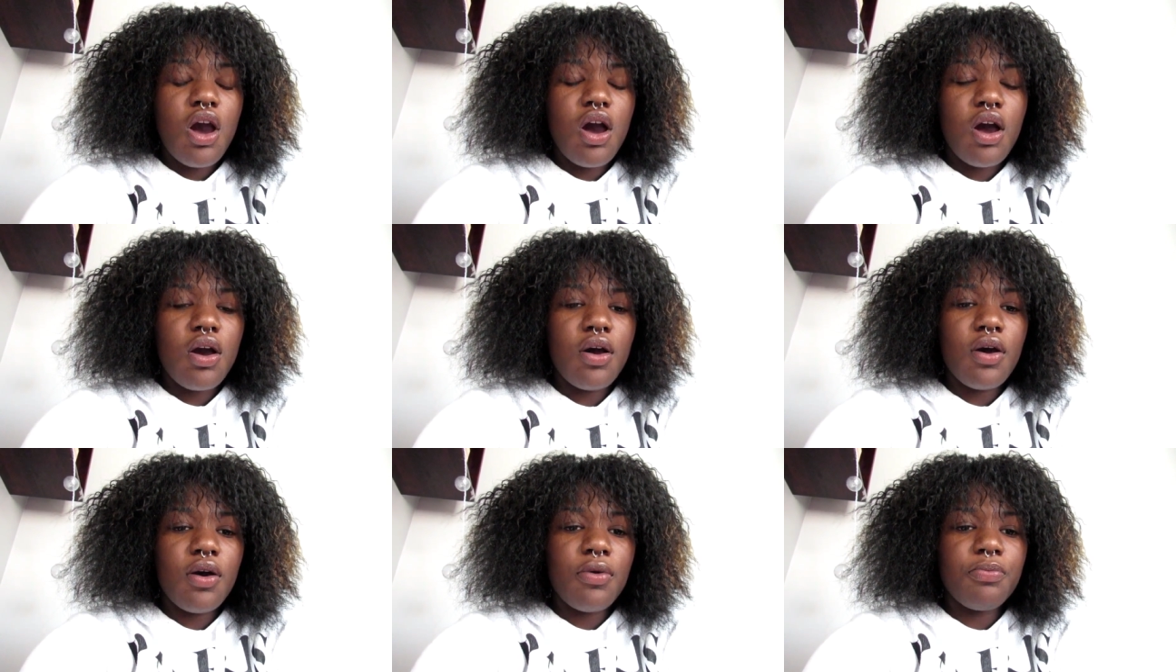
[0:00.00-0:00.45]

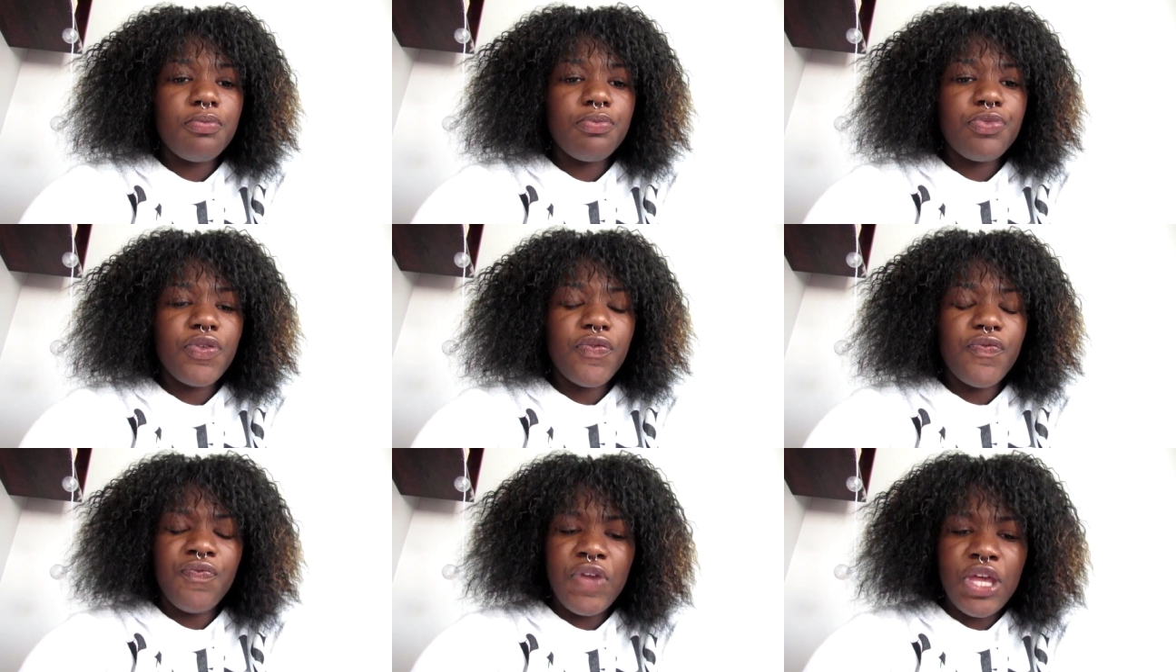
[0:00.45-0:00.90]

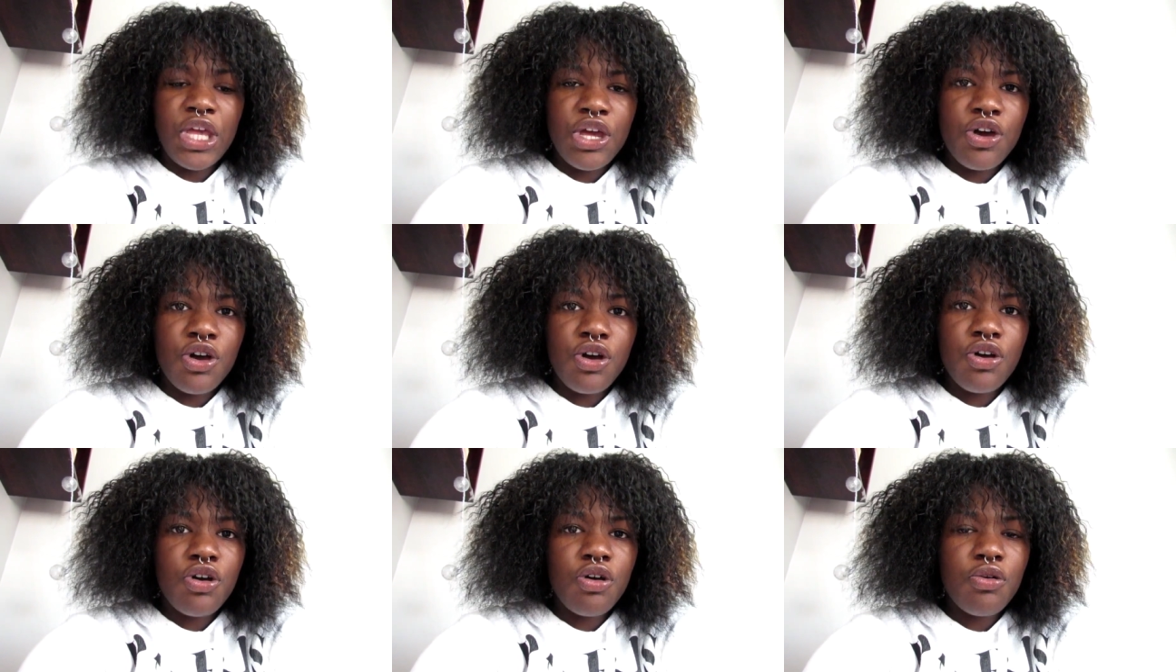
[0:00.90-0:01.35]
um
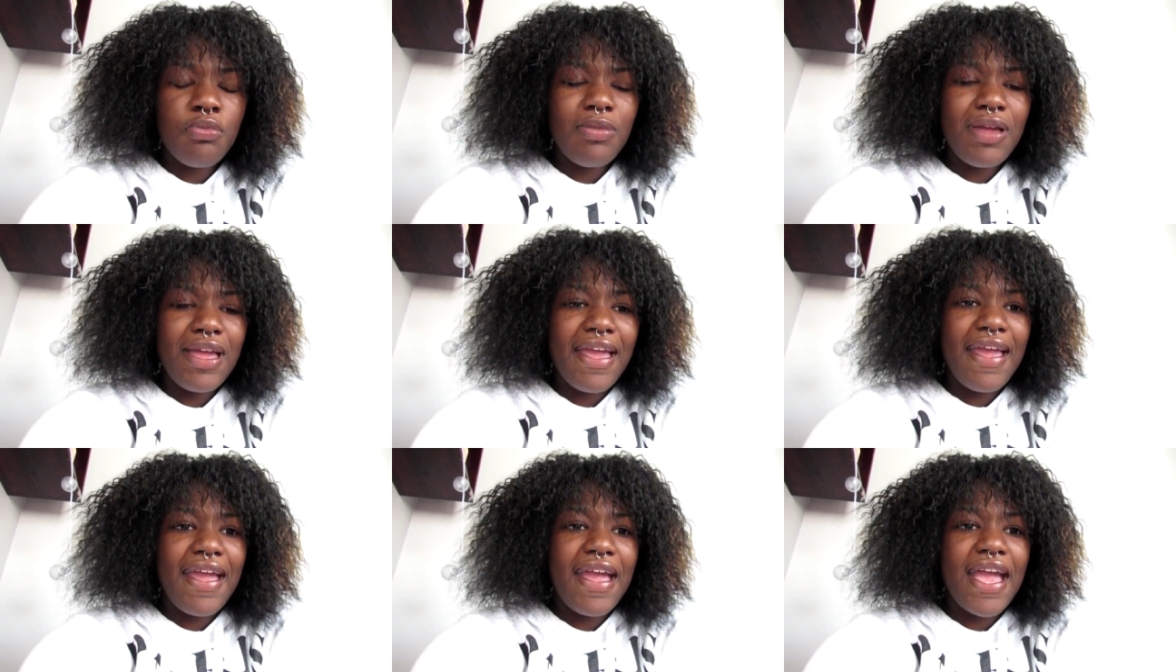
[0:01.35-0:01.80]

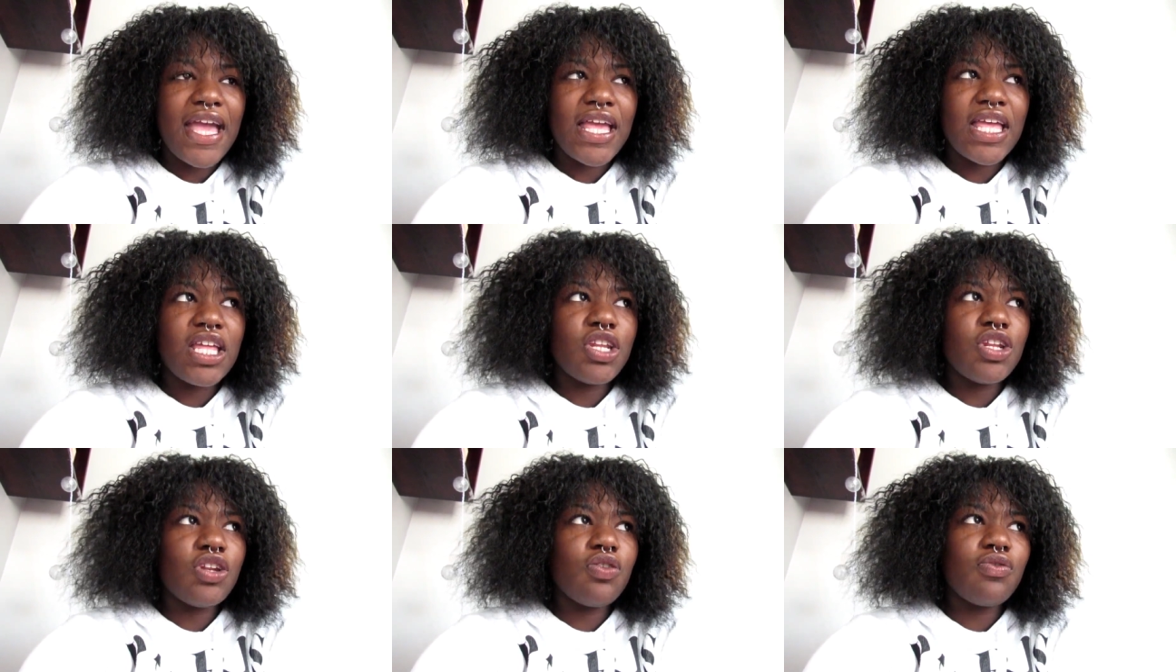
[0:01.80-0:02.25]
film
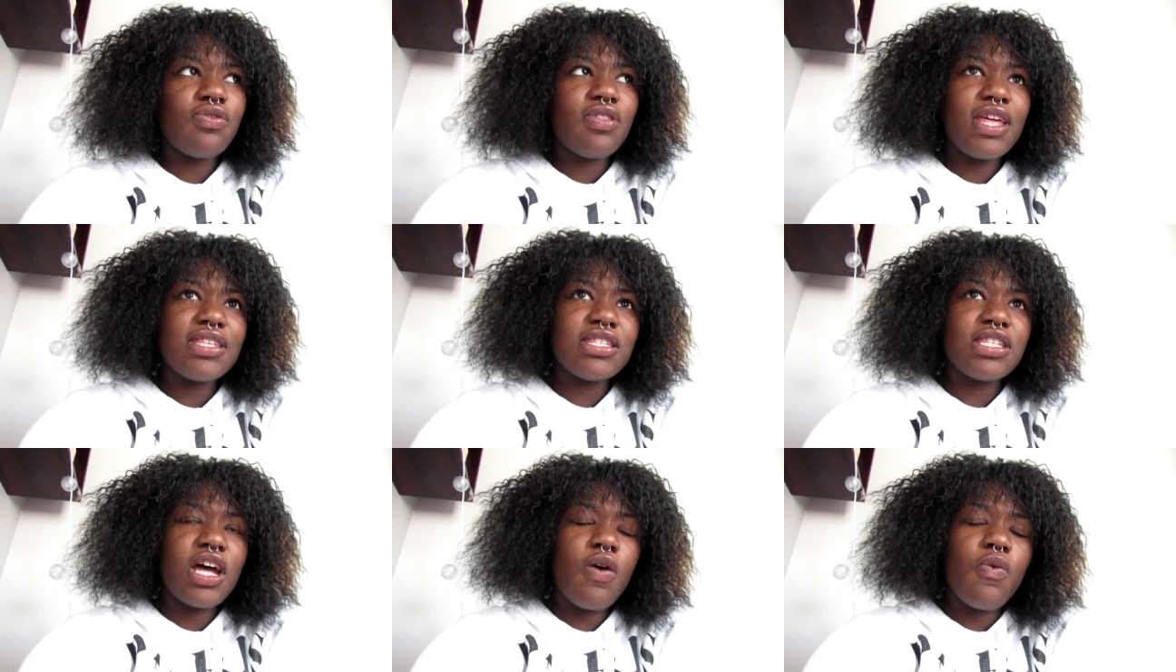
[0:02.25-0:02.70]
and get to do
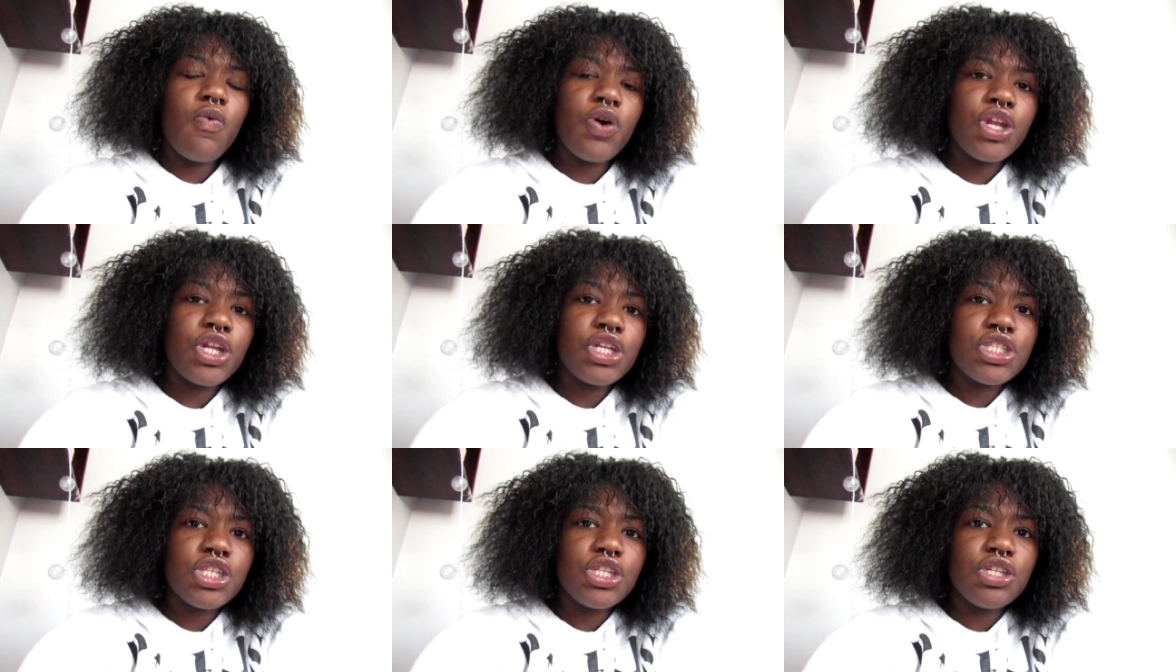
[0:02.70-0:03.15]
things that i
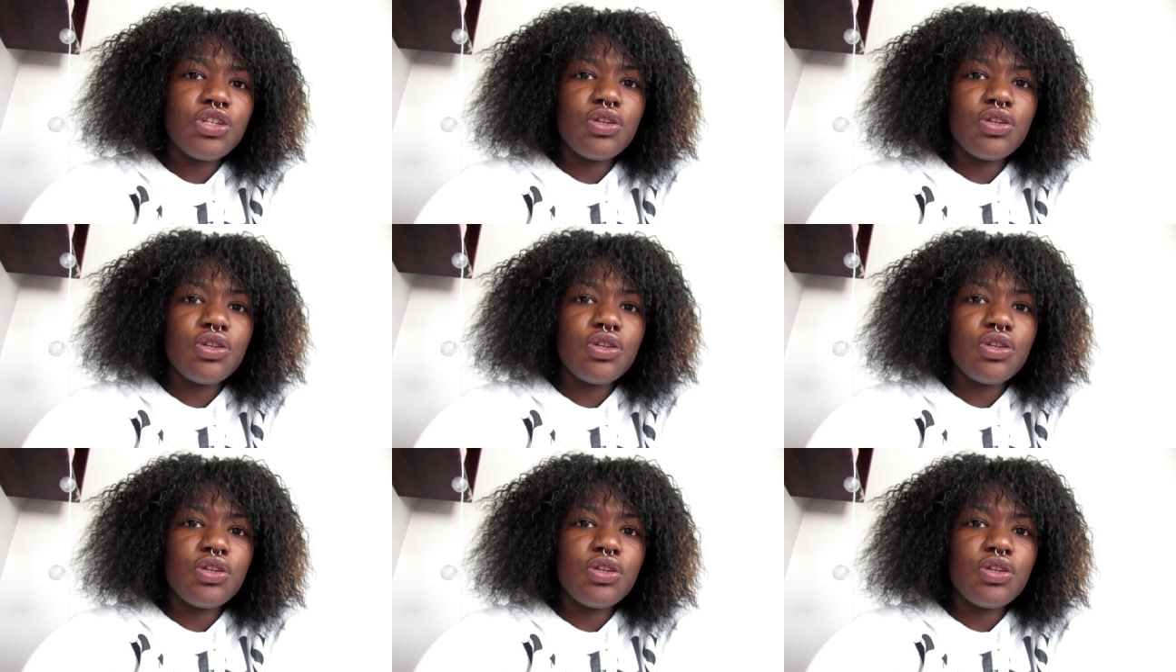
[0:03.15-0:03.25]
wanted to